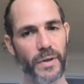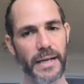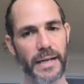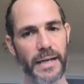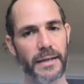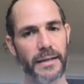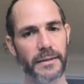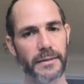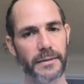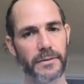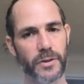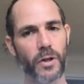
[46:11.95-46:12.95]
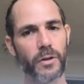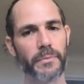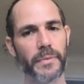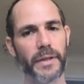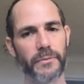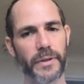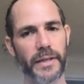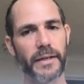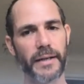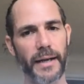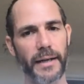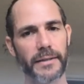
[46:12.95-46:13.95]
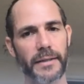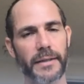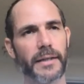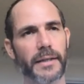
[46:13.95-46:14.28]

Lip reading: Tawana told me, reconnect.